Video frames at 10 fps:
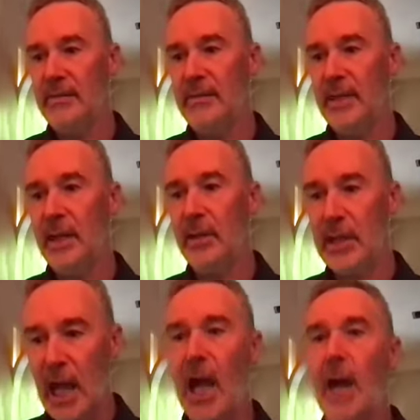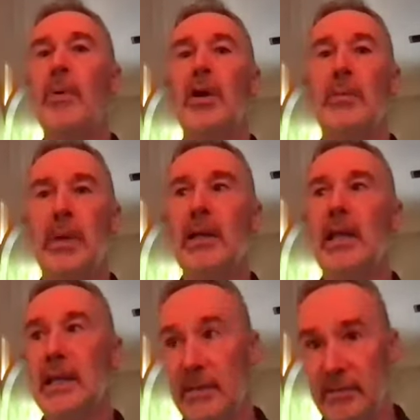not only an opera but
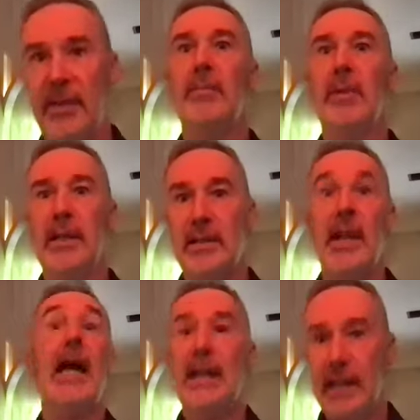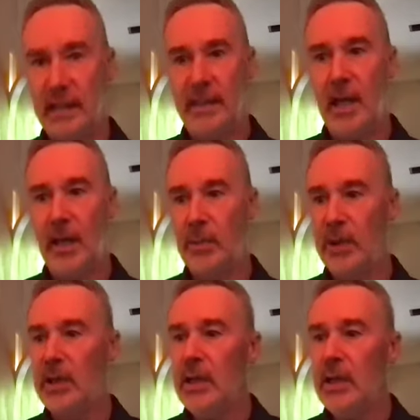like the family's night at the opera.